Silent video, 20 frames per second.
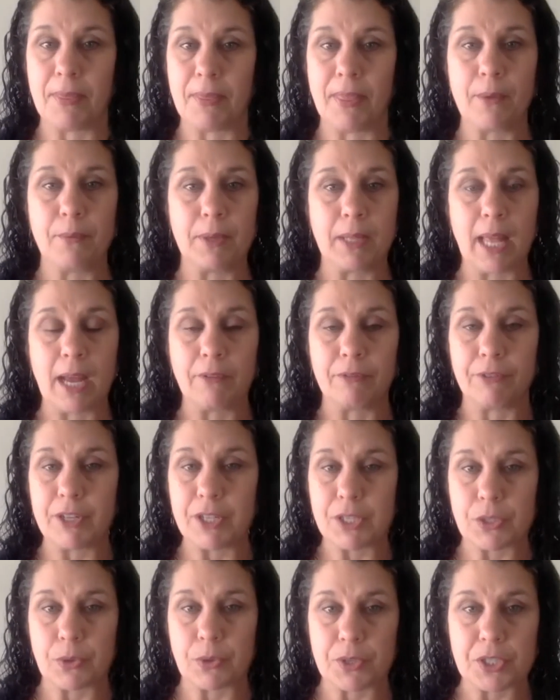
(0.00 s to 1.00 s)
and they will have
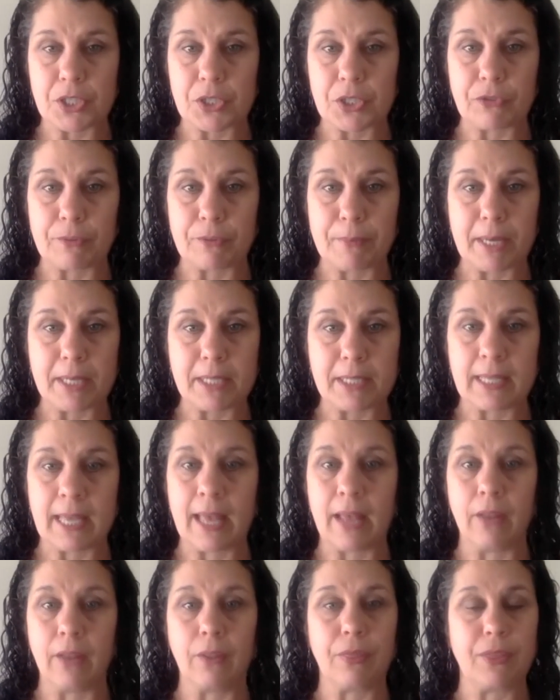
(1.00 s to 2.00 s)
resources for mental
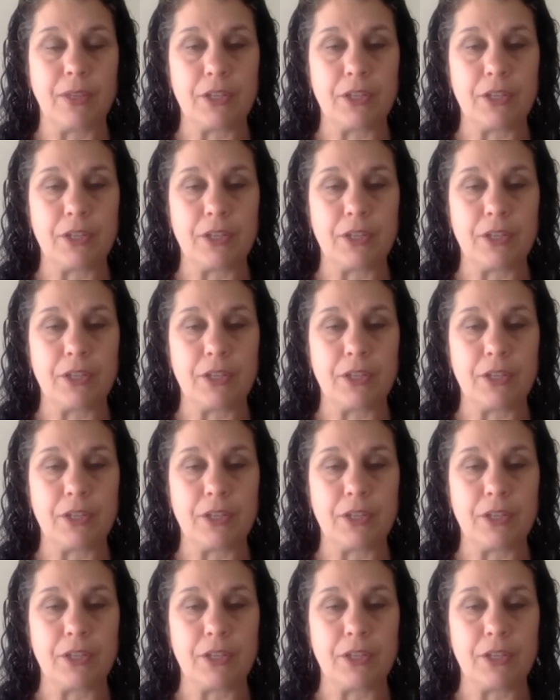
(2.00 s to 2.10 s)
health